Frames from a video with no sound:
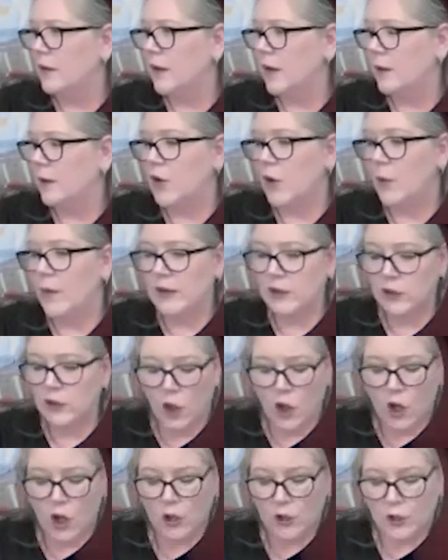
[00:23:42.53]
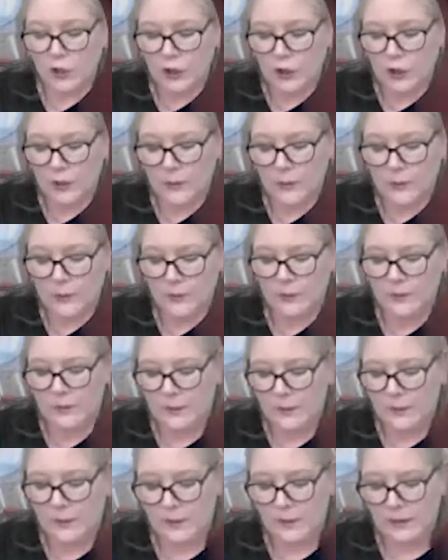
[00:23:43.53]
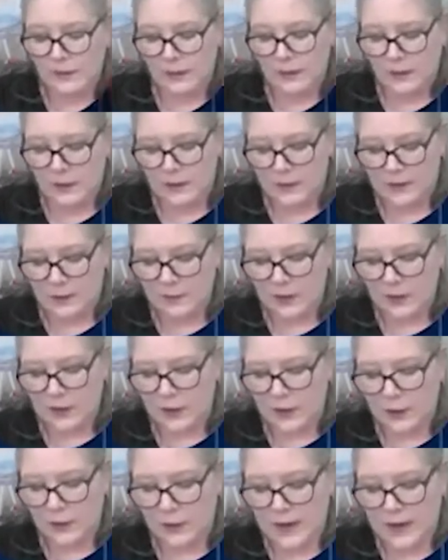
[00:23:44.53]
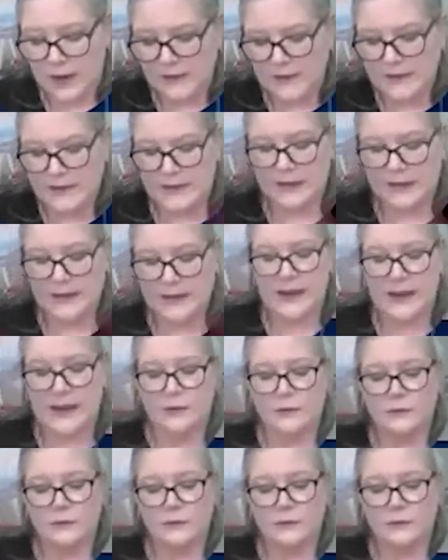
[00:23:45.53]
I'm going longer and I'm going to go ahead and stick it down.